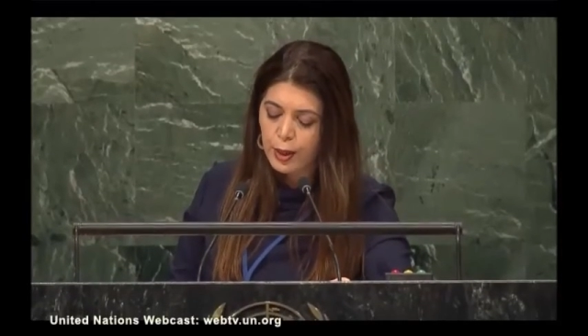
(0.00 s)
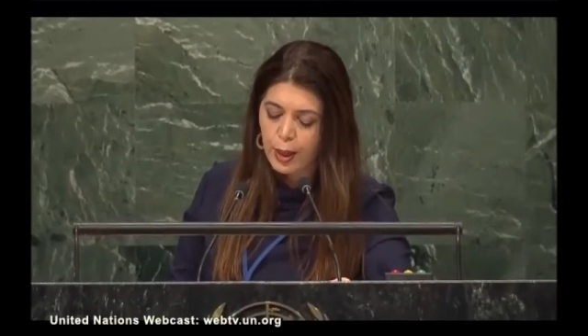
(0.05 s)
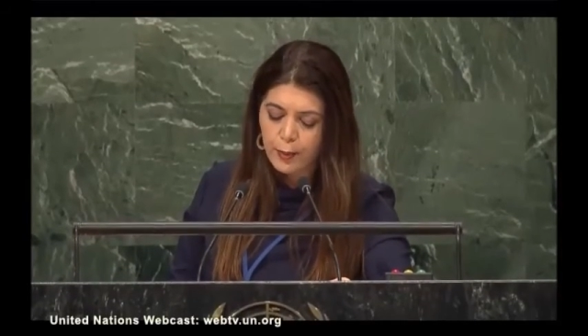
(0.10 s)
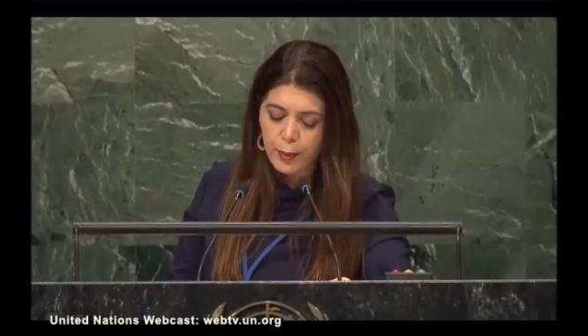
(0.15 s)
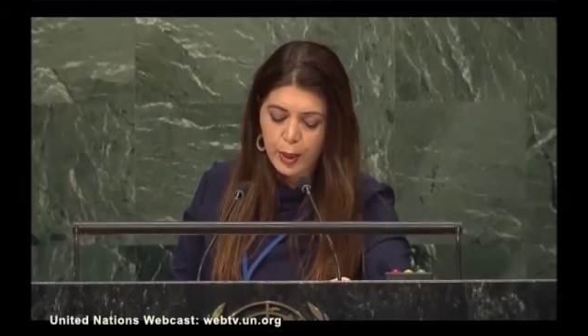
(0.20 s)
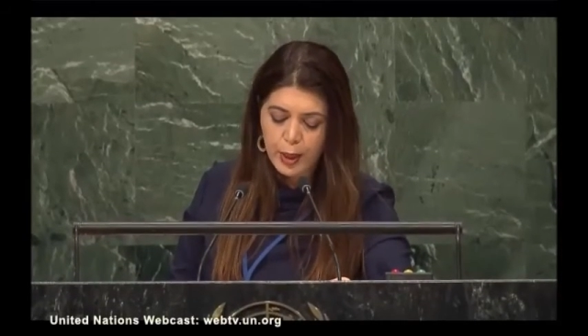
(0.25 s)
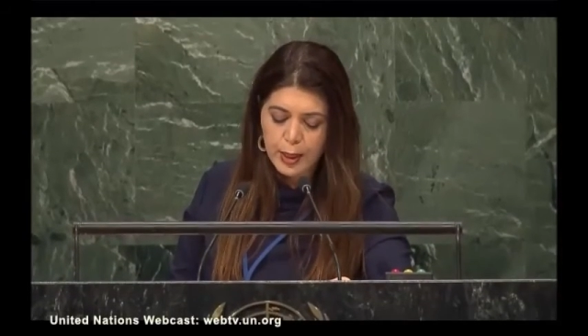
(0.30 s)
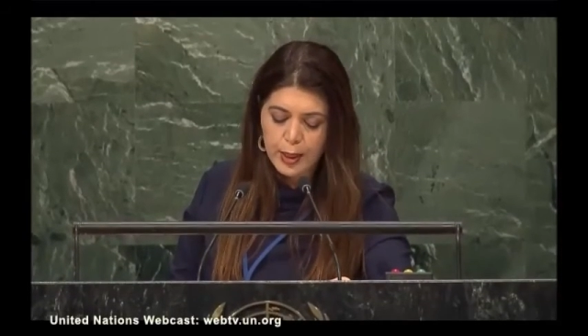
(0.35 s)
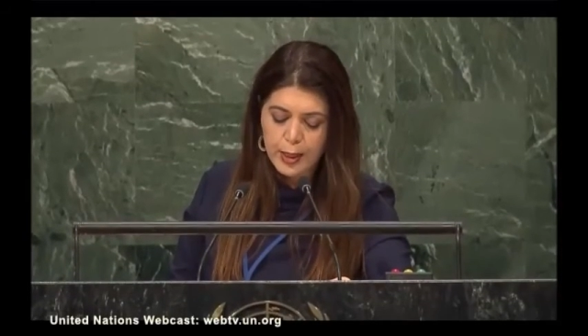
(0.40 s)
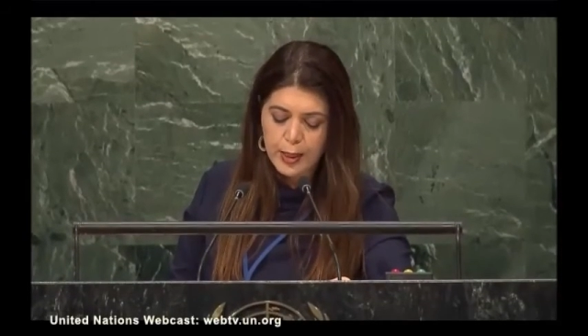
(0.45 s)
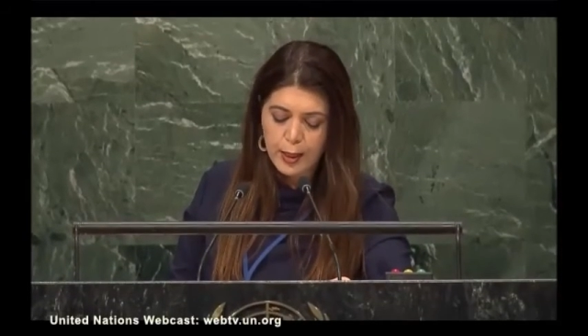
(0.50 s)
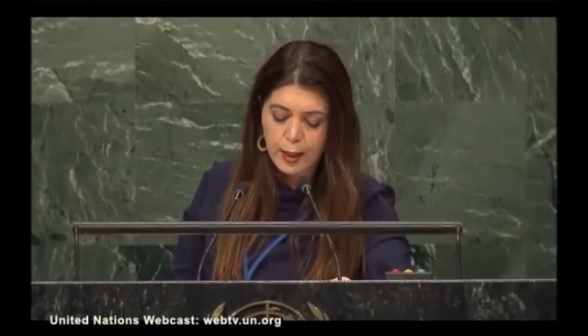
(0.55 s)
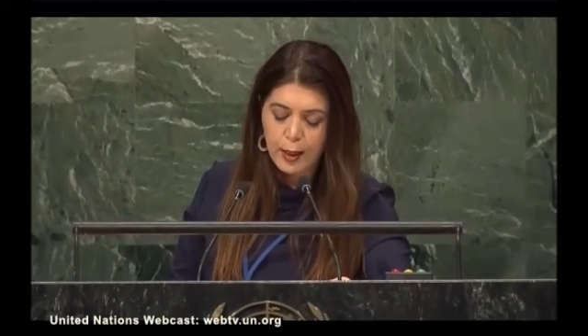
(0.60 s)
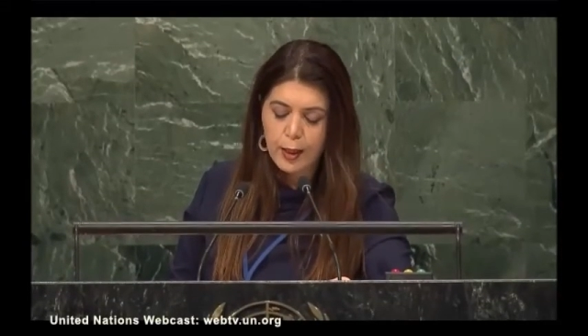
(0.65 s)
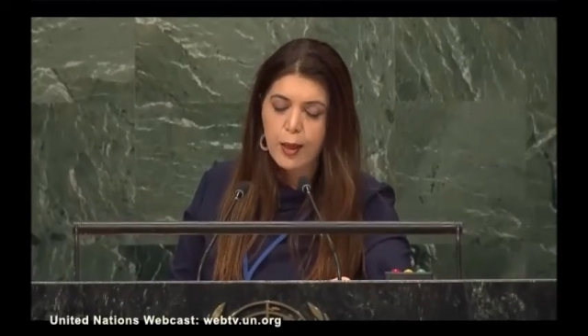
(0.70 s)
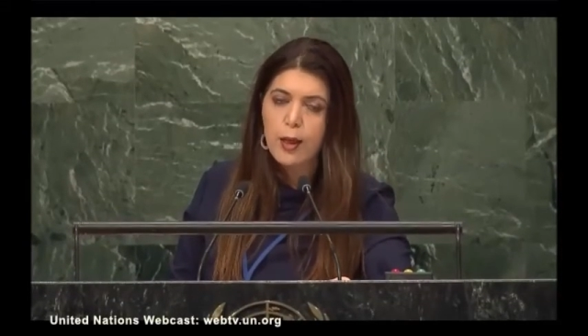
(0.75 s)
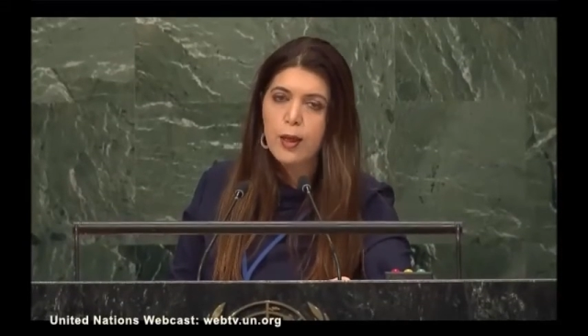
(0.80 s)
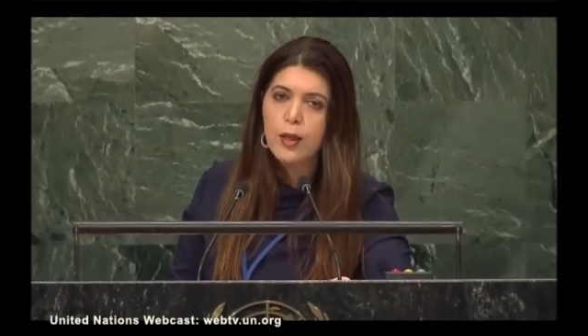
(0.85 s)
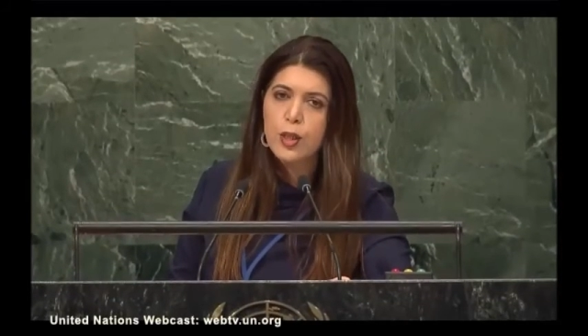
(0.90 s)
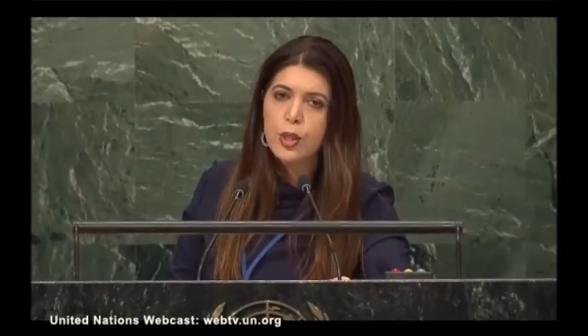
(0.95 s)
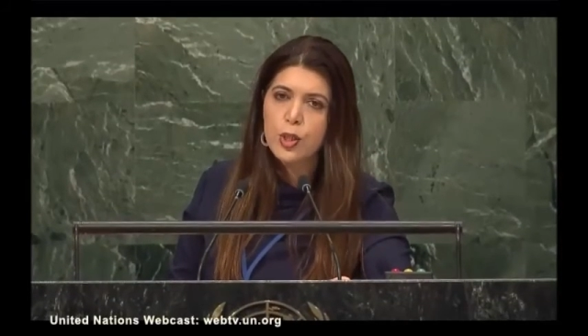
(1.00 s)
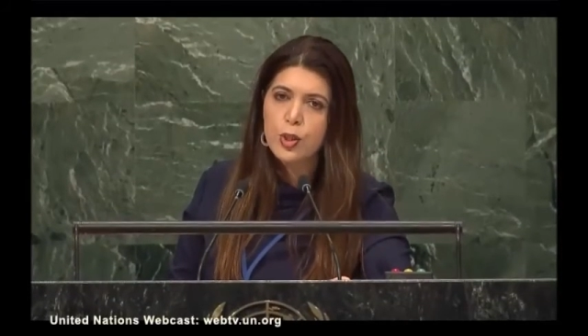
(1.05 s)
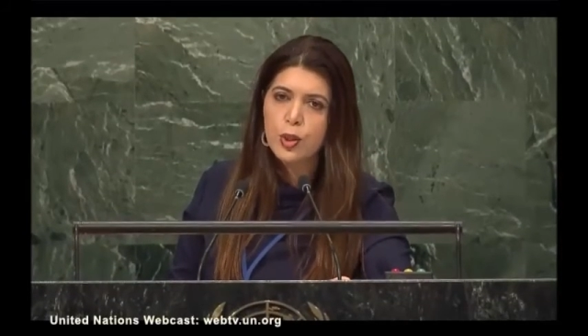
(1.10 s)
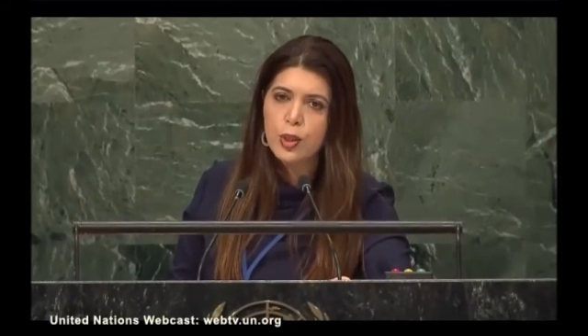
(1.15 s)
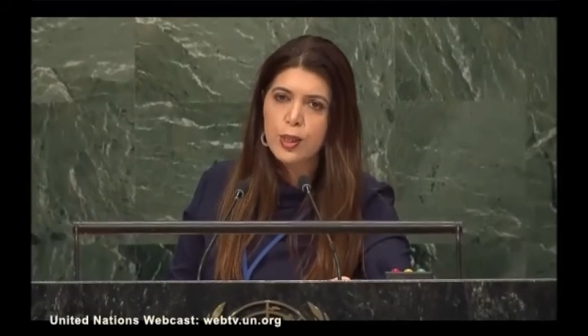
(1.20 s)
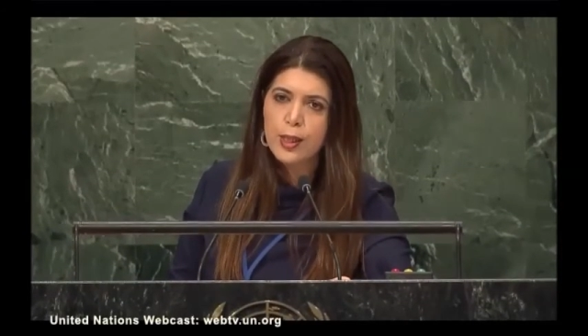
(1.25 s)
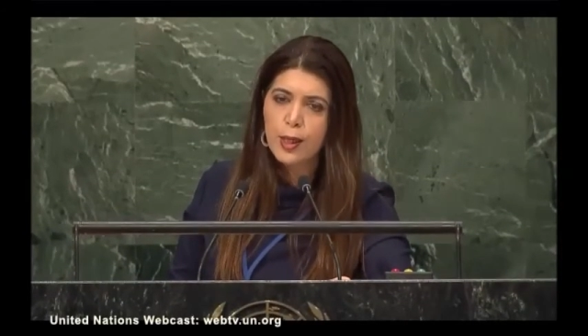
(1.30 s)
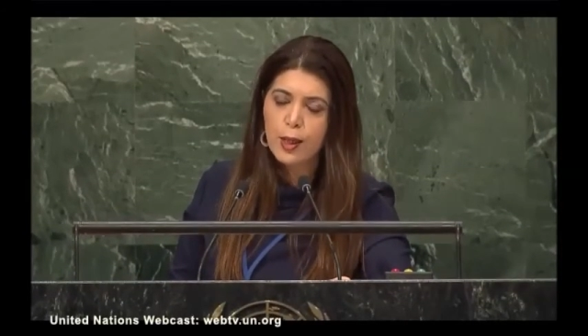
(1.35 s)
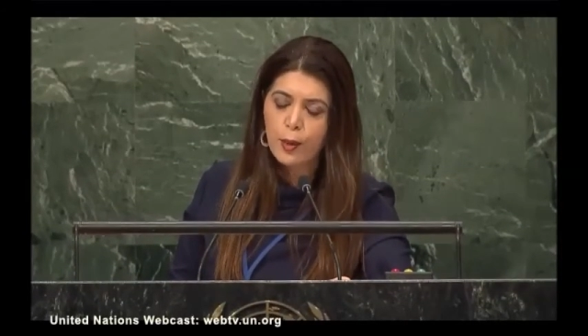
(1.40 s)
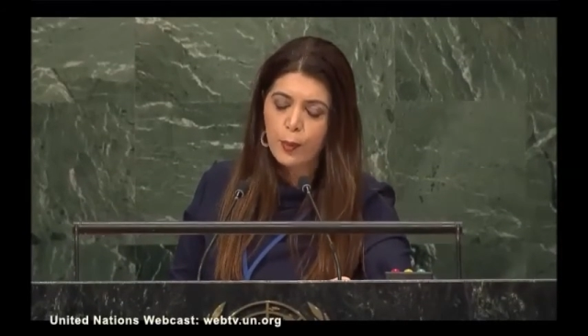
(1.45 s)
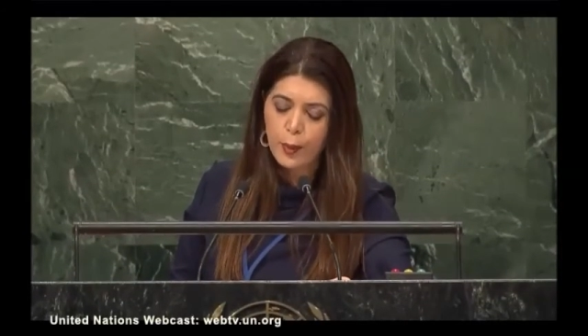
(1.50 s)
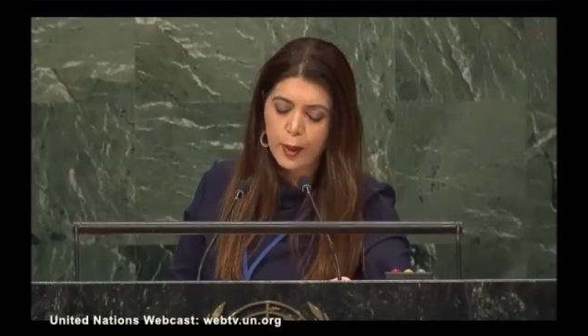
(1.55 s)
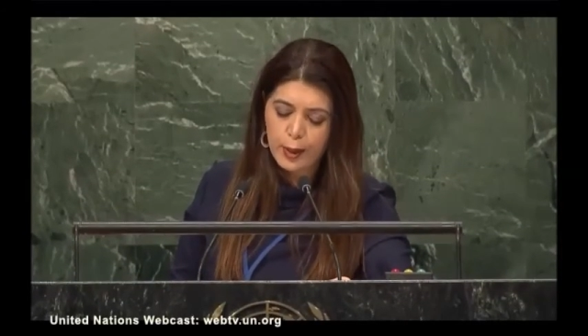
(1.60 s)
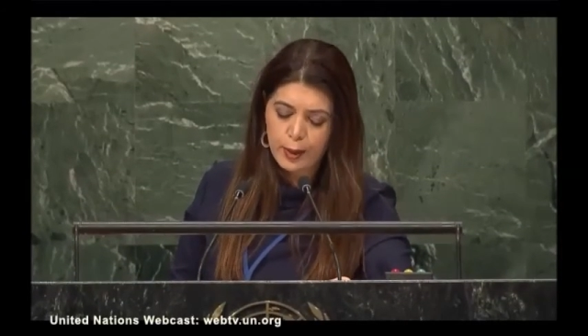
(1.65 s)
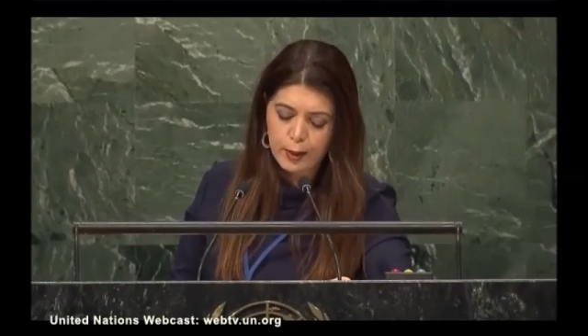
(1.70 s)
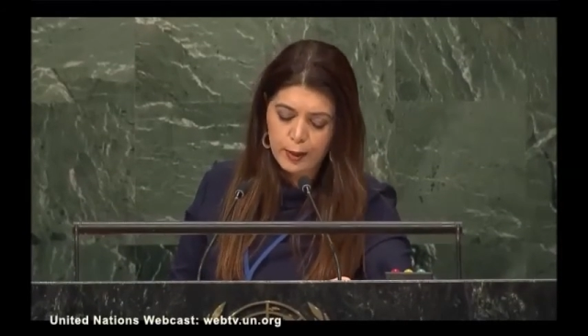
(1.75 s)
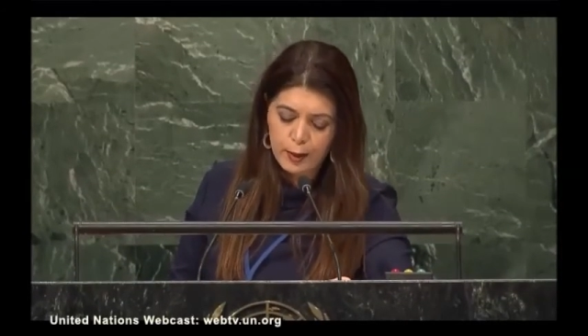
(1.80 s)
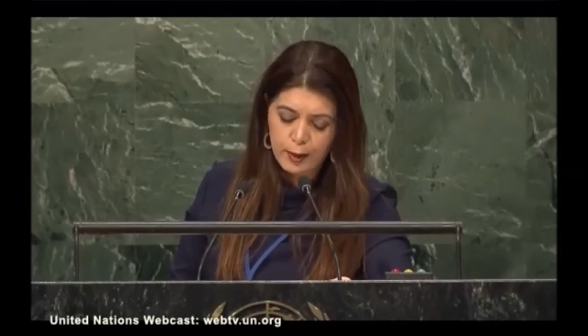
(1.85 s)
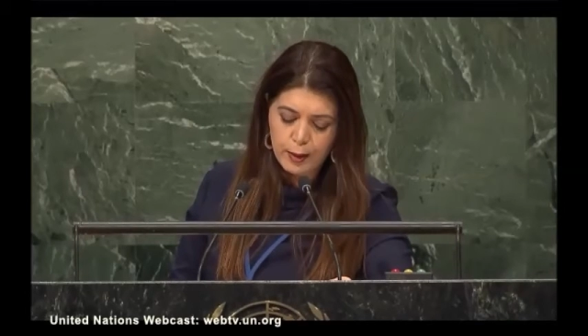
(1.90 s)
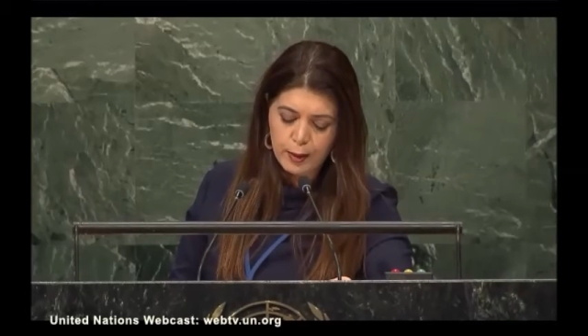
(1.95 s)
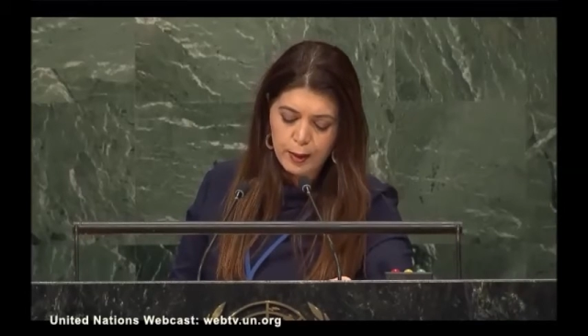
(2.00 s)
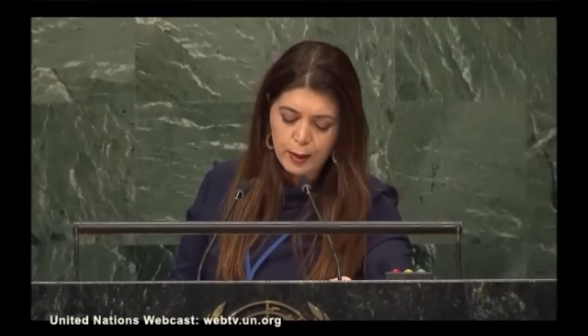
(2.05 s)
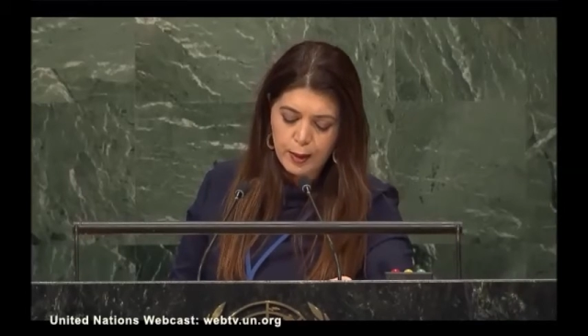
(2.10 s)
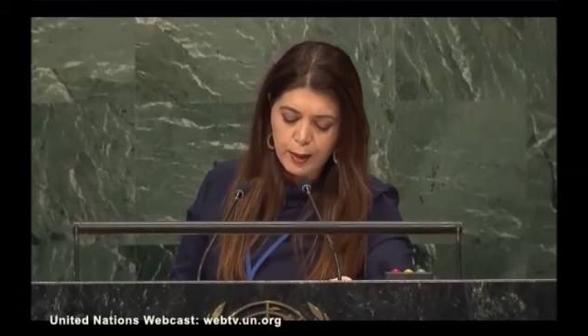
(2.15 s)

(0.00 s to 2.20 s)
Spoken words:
community should deal with.